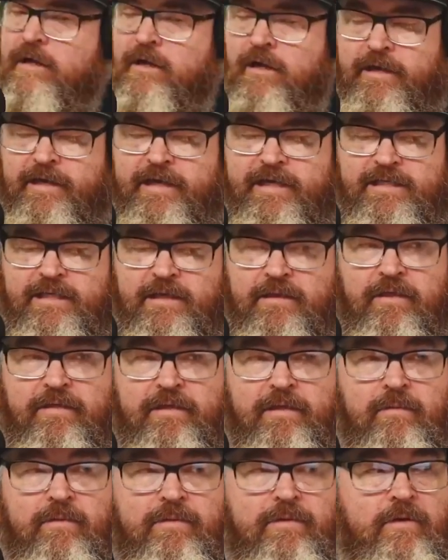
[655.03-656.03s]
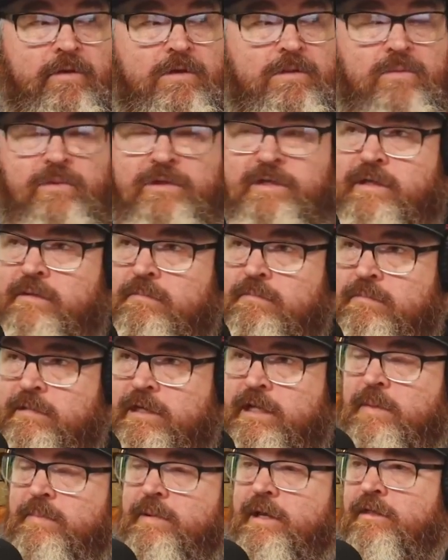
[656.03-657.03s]
I guess the other thing with those when you're
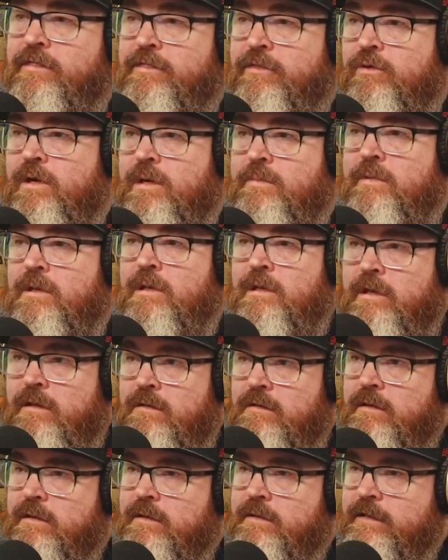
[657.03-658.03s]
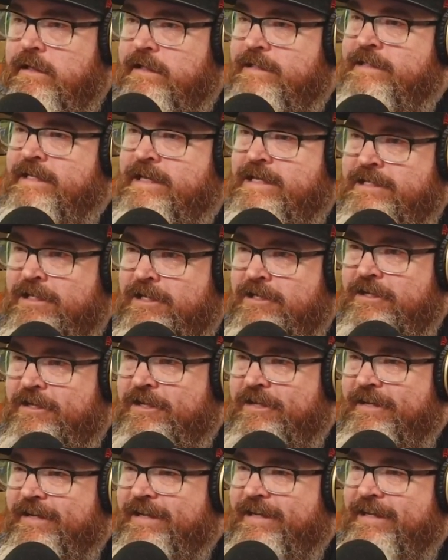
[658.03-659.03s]
getting paid 30 million a season,
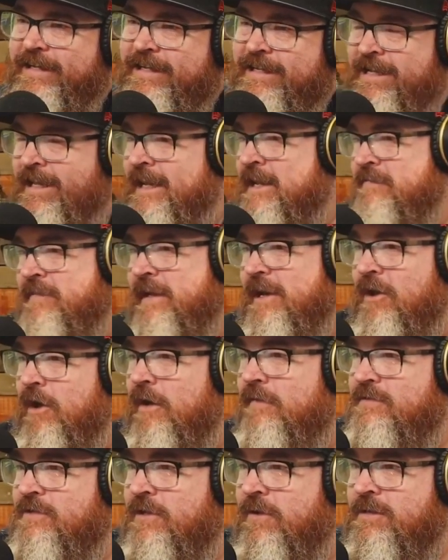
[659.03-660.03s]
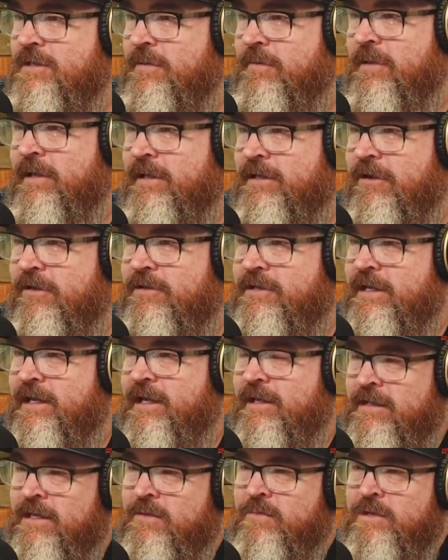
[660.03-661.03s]
you live that lifestyle typically, don't mm. you? And
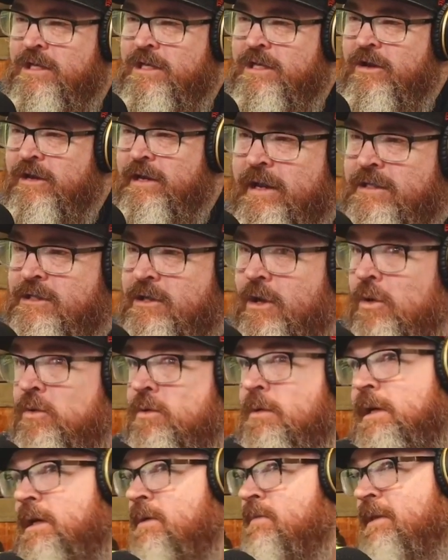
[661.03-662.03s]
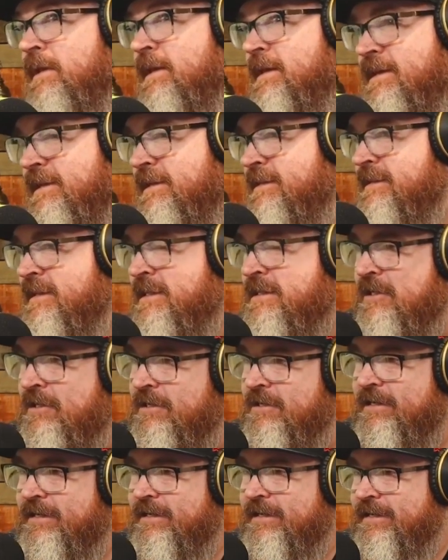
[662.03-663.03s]
then when you go to only a million a season,
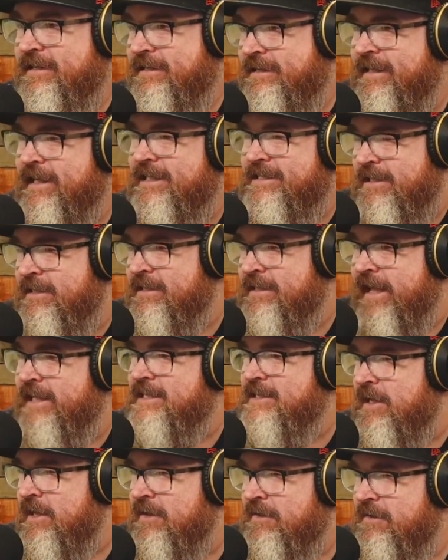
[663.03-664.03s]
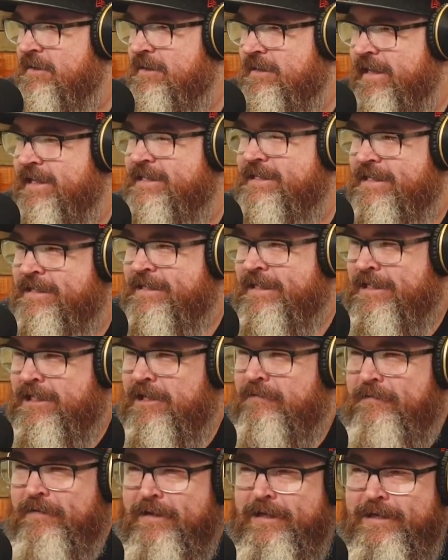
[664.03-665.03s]
that's that's a that's a
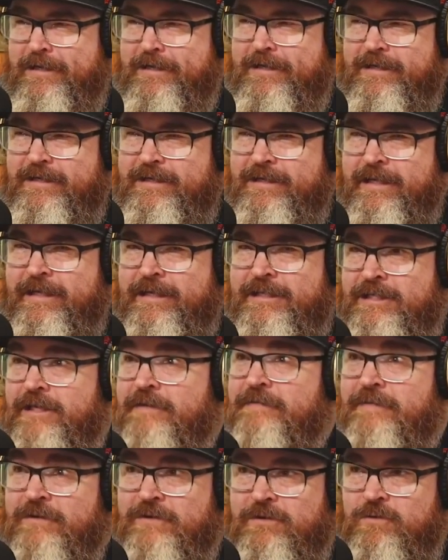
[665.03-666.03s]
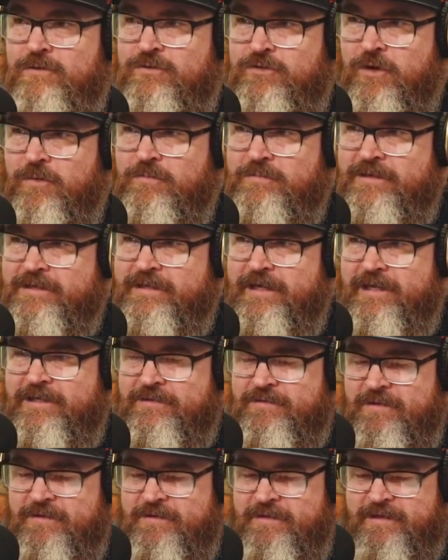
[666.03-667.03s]
significantly difficult drop to take,
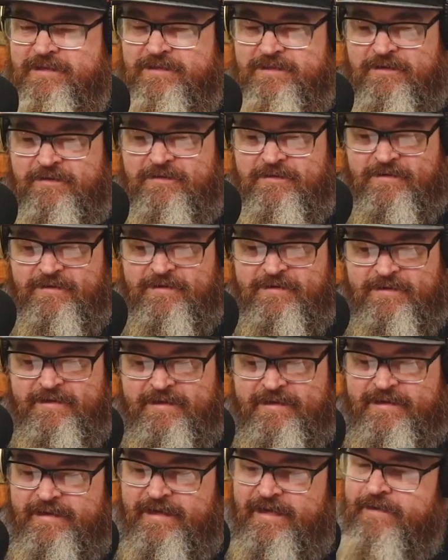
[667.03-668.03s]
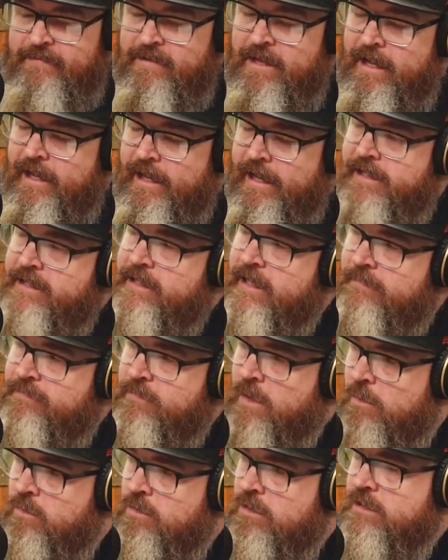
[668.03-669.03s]
sort of thing. So yeah, yeah. Hey, um, I
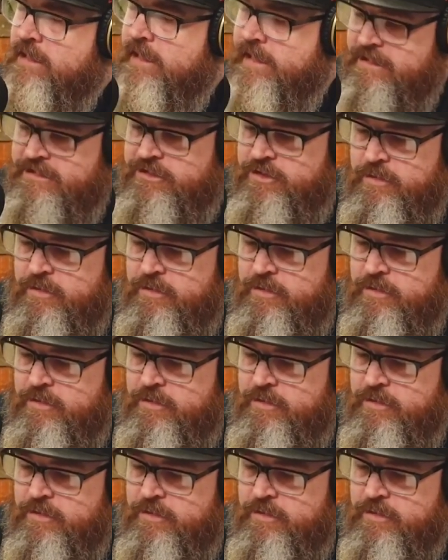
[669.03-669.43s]
wanted to ask you